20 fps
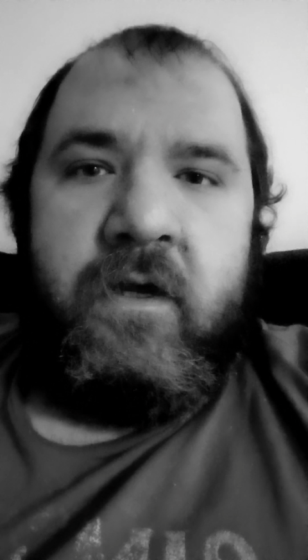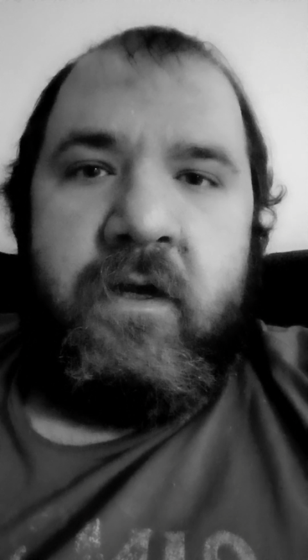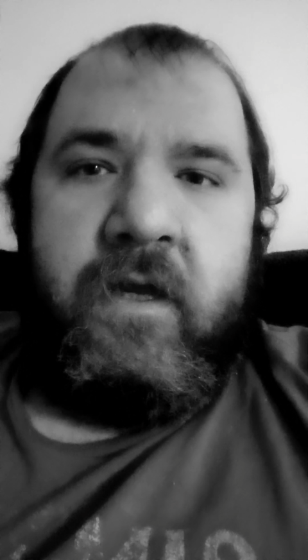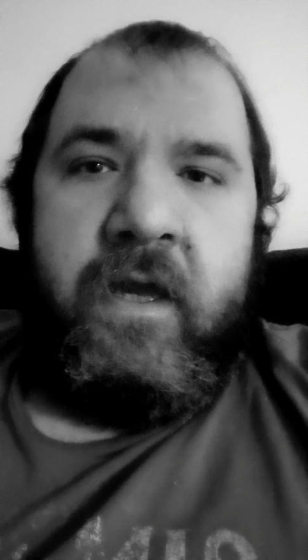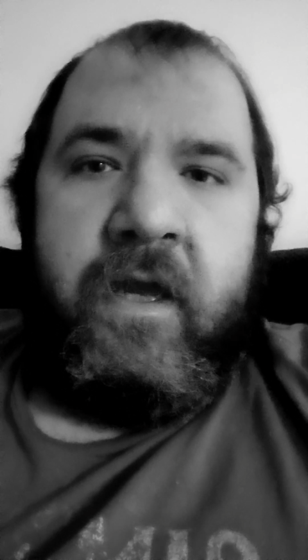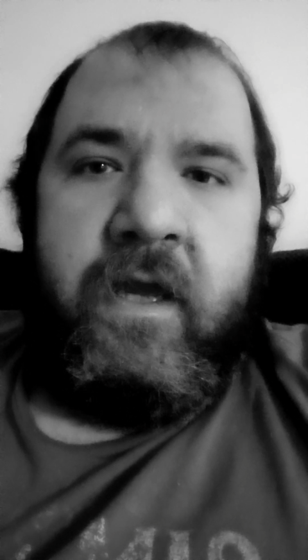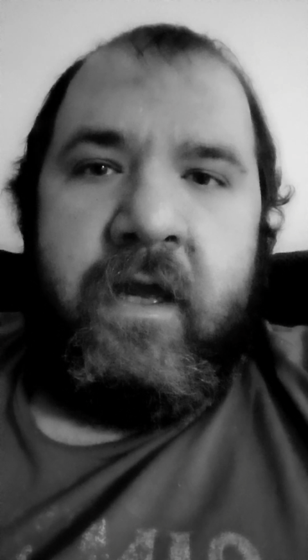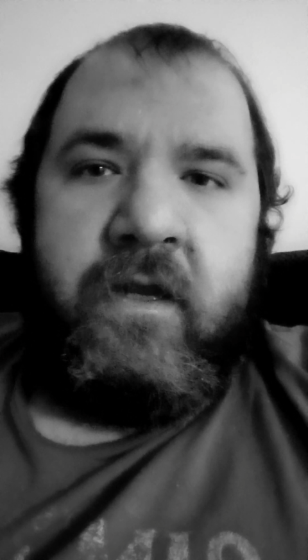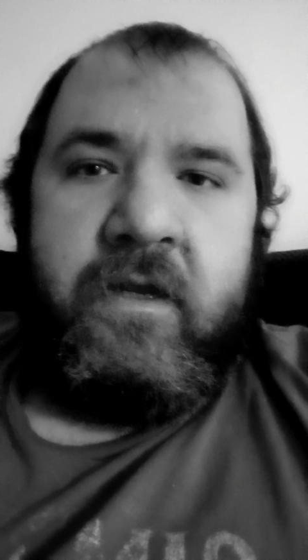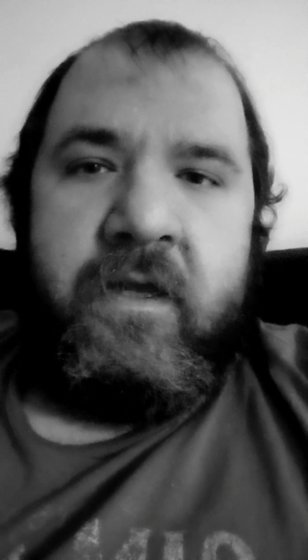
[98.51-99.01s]

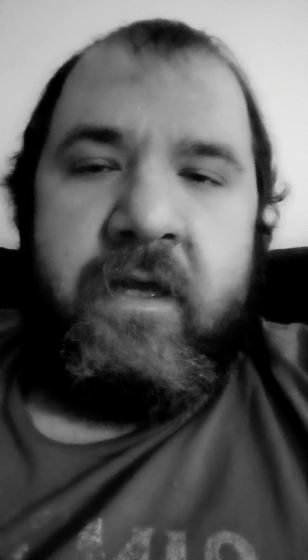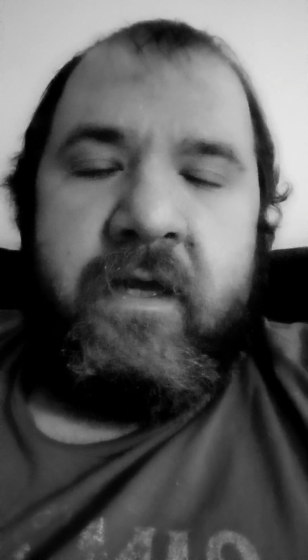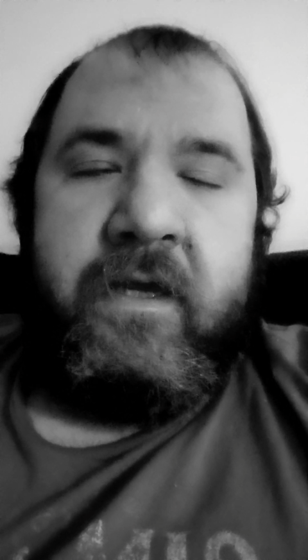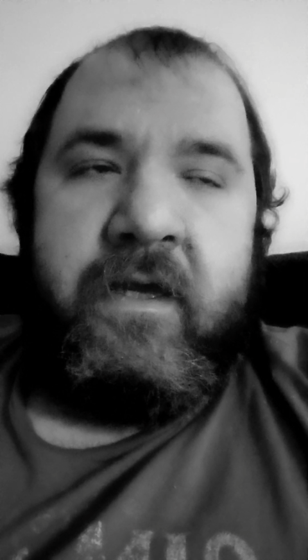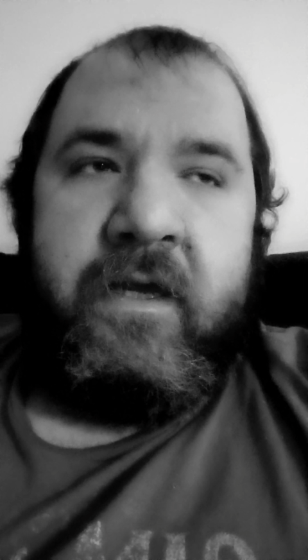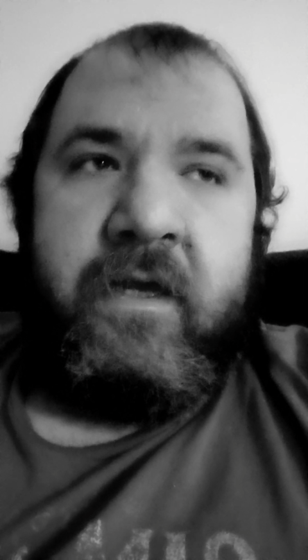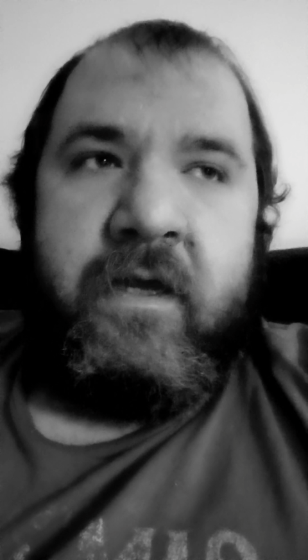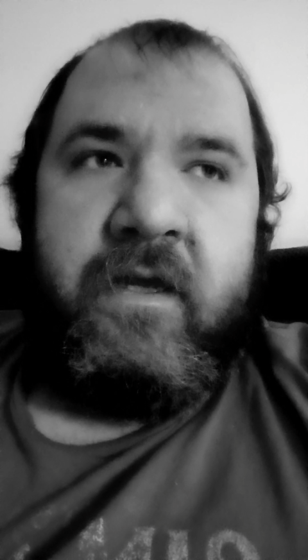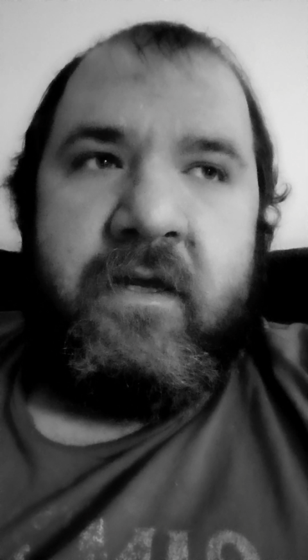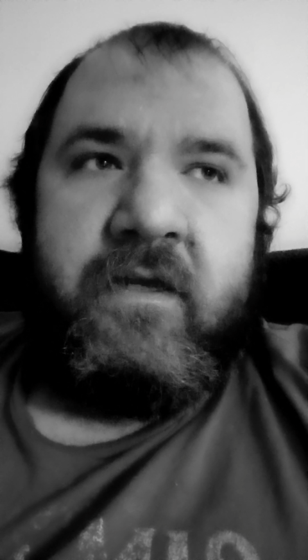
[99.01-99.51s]
And
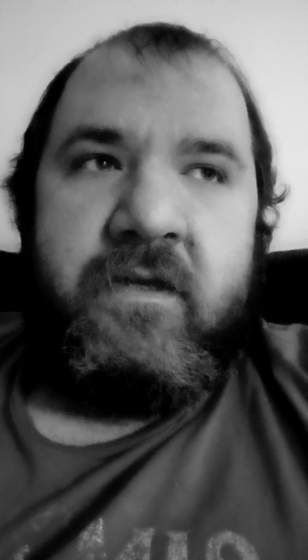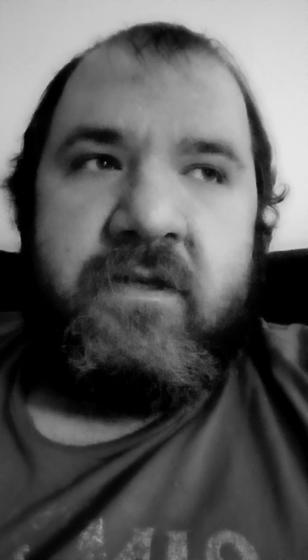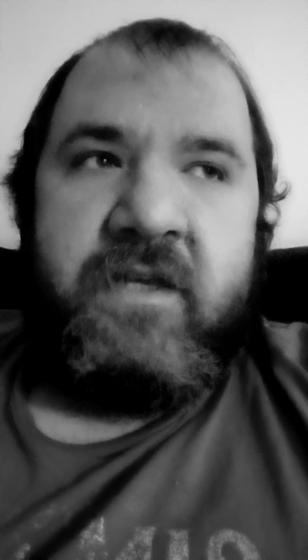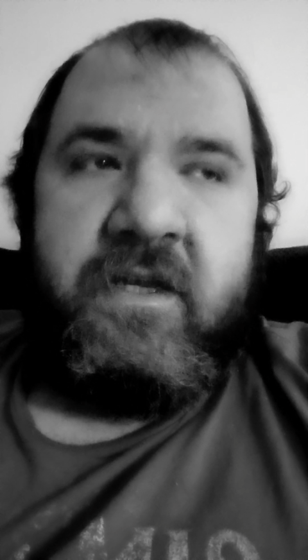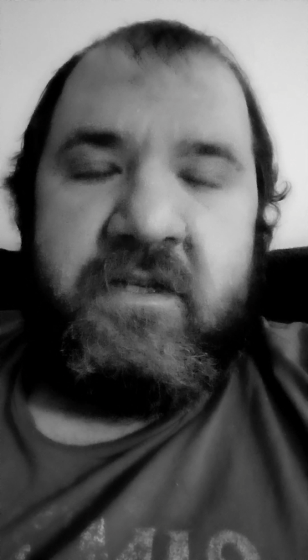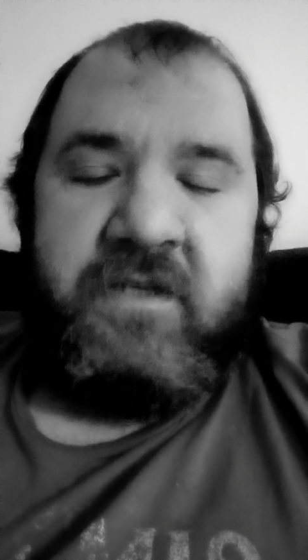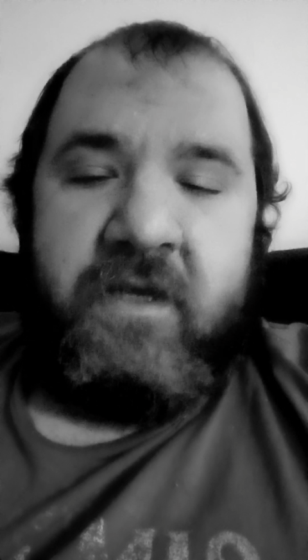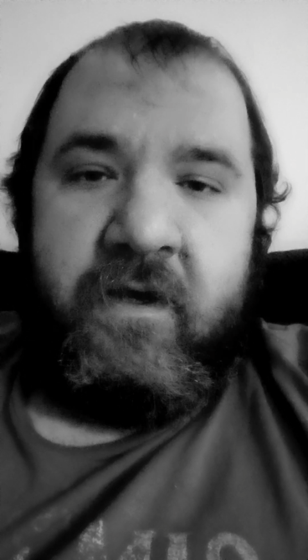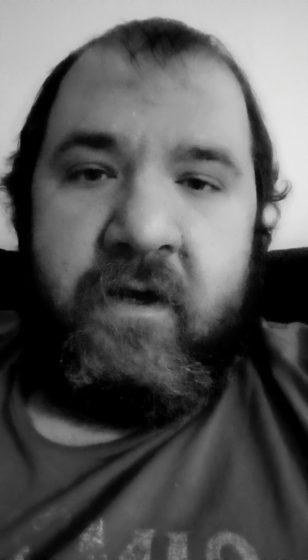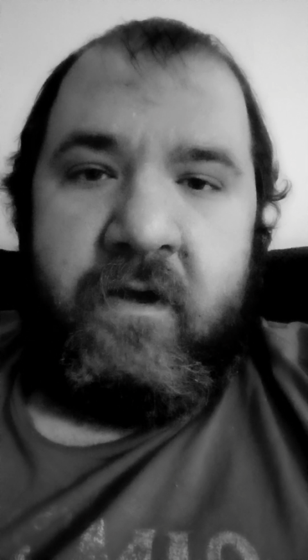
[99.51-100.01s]
he
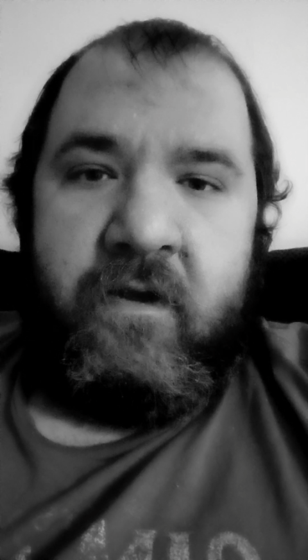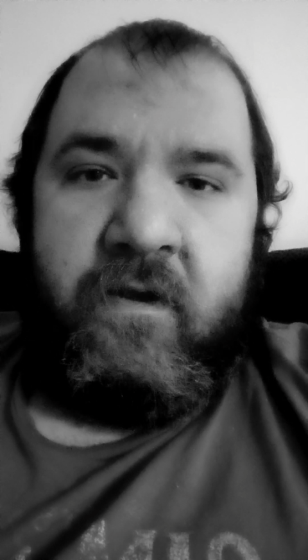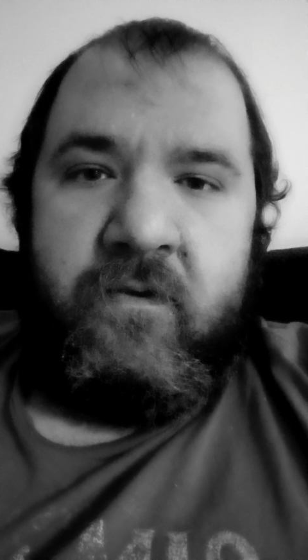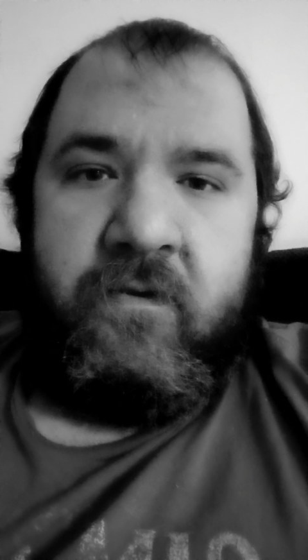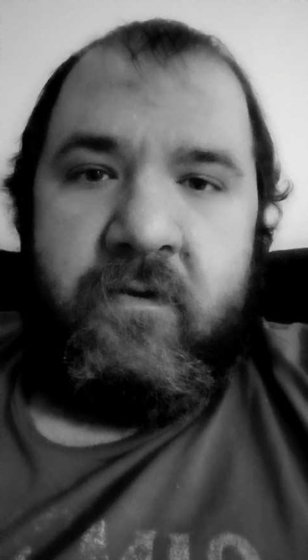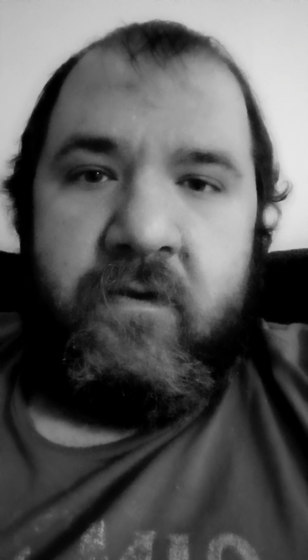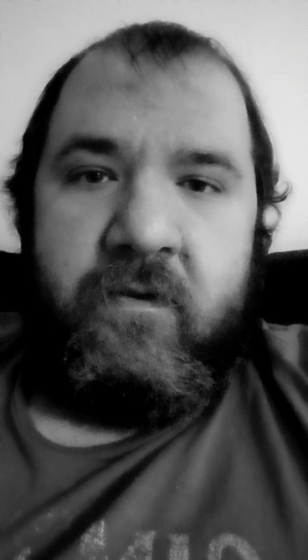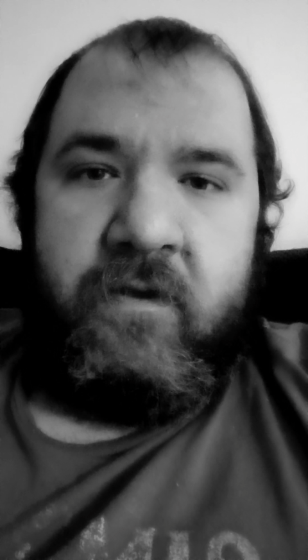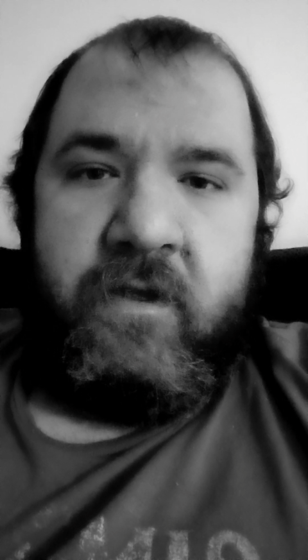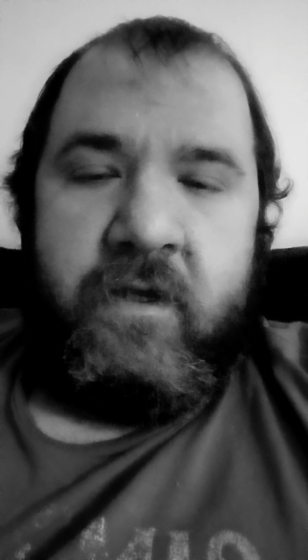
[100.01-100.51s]
sits
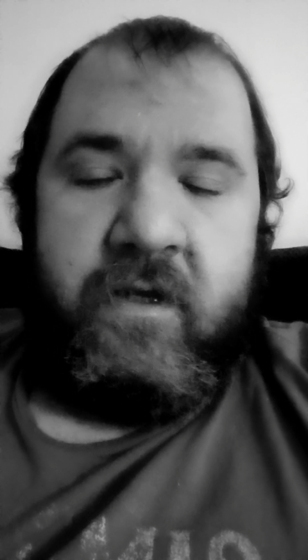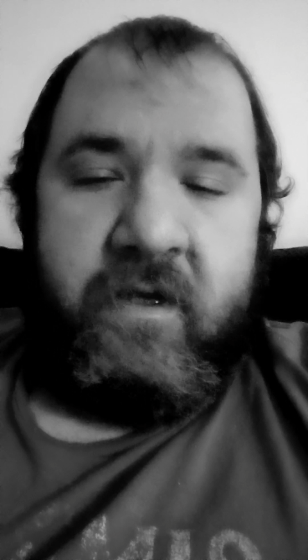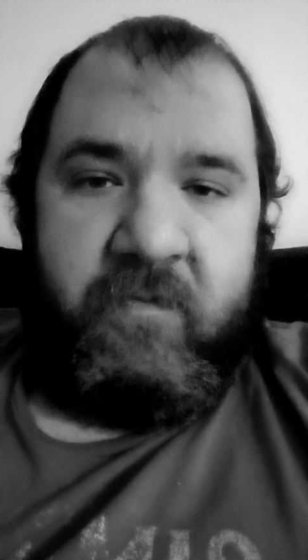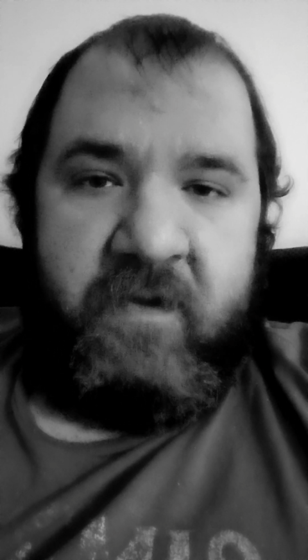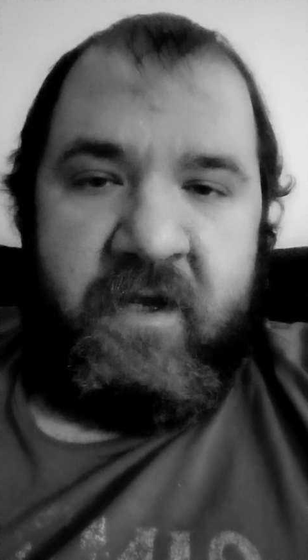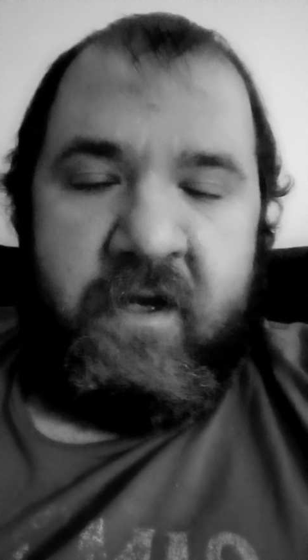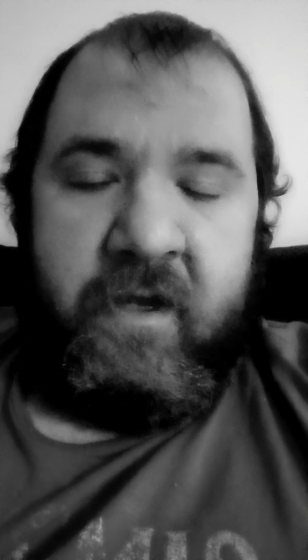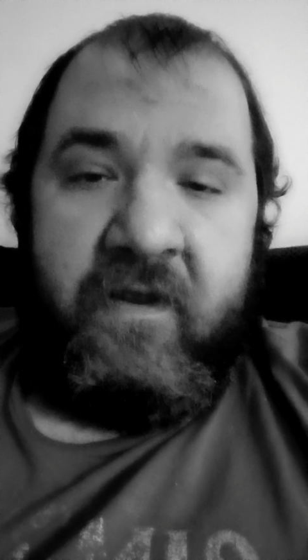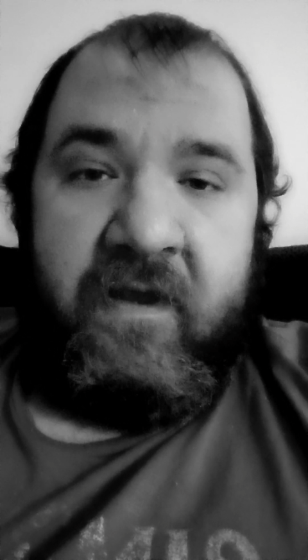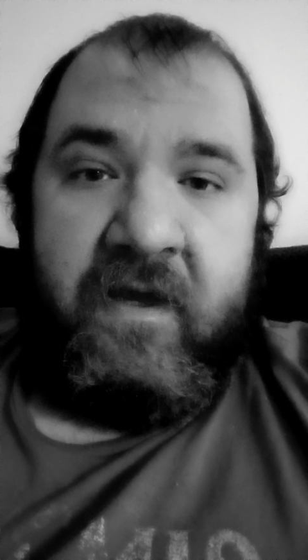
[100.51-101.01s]
on the
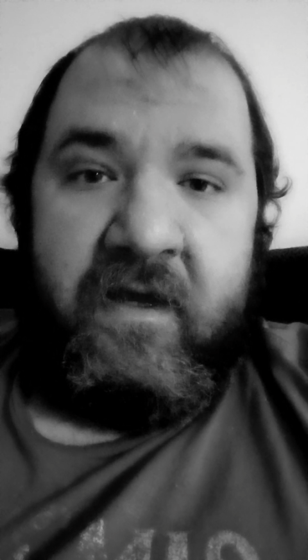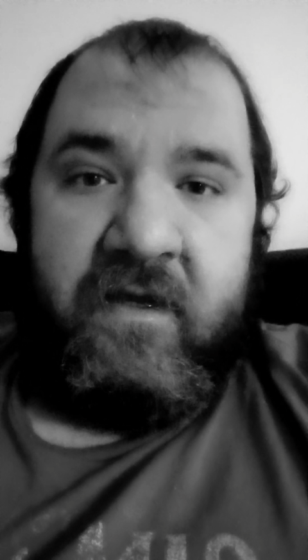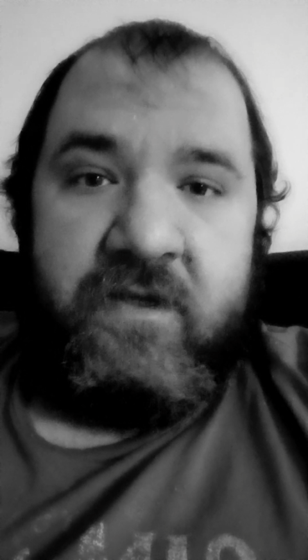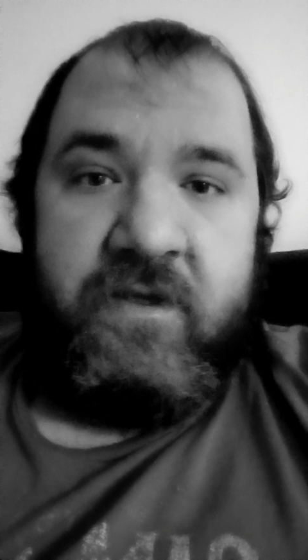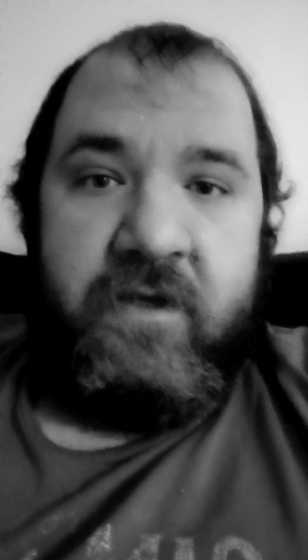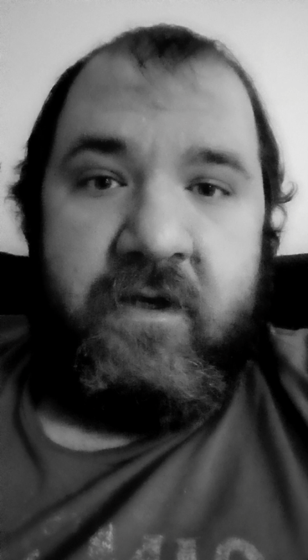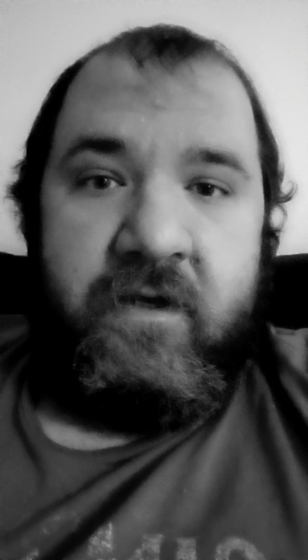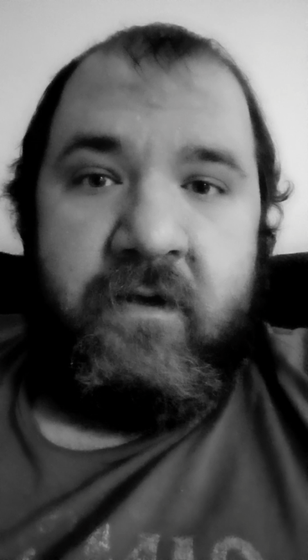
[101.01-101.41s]
committee that